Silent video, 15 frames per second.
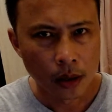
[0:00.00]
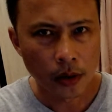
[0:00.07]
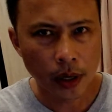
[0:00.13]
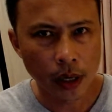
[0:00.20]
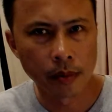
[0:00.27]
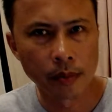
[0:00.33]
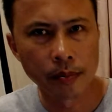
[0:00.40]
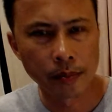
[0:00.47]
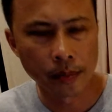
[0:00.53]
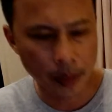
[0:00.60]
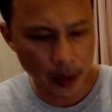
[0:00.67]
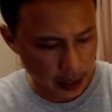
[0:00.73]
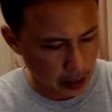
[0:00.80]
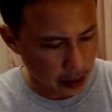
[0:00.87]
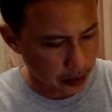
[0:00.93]
Okay,
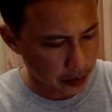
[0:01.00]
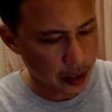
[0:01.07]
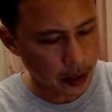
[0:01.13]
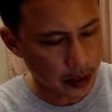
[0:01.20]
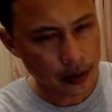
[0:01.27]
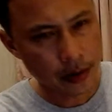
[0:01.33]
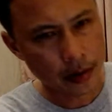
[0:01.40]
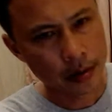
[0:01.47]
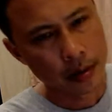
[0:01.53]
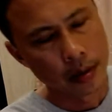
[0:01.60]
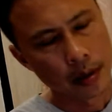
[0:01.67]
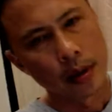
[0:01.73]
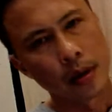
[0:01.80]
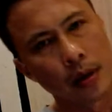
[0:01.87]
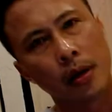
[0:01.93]
my 8th graders,
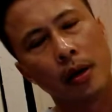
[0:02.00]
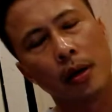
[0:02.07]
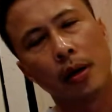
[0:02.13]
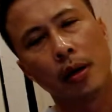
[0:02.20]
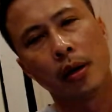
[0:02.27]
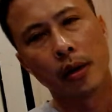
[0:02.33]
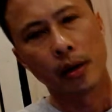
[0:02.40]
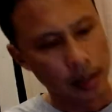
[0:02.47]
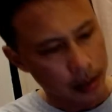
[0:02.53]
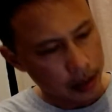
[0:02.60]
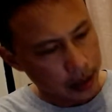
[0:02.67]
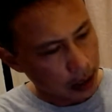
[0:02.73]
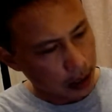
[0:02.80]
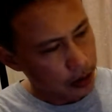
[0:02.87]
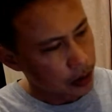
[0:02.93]

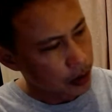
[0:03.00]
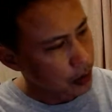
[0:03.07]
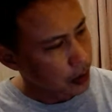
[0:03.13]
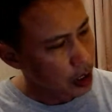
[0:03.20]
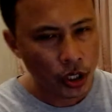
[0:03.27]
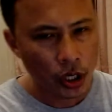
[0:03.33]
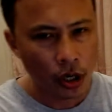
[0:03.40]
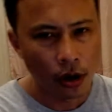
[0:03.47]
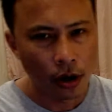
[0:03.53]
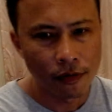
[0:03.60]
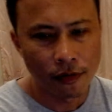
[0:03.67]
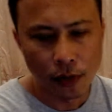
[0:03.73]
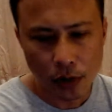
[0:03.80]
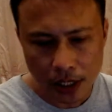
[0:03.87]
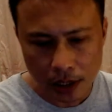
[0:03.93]
here's how to do
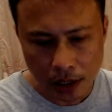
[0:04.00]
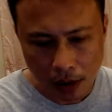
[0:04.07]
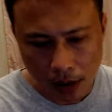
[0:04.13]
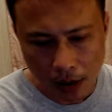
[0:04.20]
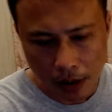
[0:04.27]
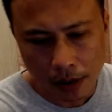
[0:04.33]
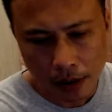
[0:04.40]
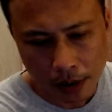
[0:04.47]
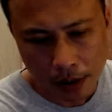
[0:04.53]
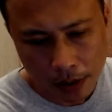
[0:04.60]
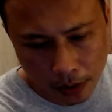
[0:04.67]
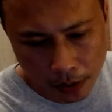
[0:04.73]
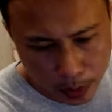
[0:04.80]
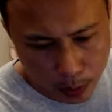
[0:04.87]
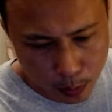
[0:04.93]
Kirchhoff Voltage Law
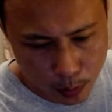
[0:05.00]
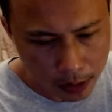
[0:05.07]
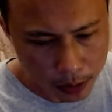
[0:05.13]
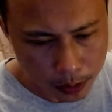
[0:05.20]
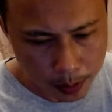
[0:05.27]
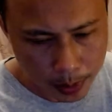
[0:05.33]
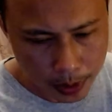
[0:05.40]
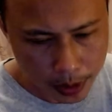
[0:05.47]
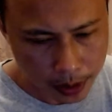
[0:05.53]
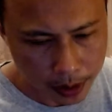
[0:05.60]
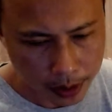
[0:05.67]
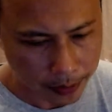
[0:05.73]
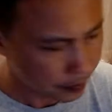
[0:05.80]
with one loop.